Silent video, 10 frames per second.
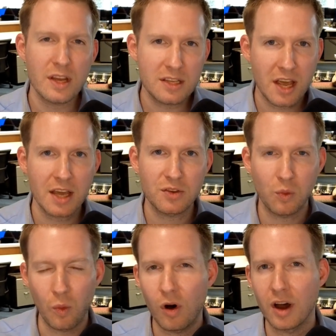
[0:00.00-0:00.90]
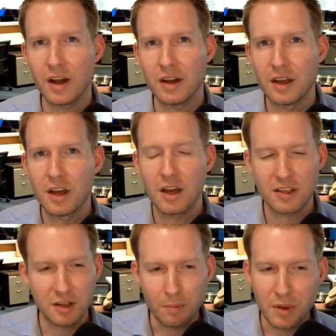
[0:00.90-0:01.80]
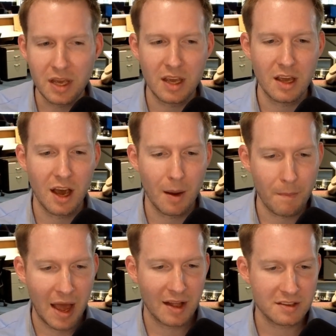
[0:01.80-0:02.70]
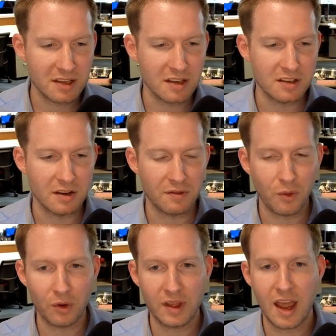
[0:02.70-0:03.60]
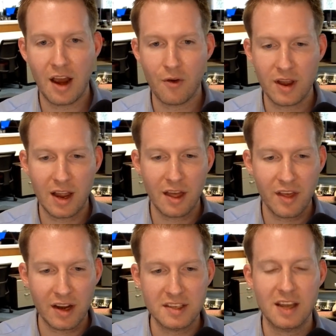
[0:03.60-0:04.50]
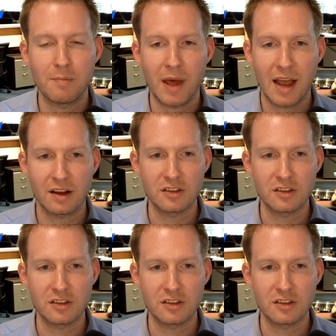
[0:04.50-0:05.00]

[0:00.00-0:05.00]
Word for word: takes one to be a bad season for the area that is impacted.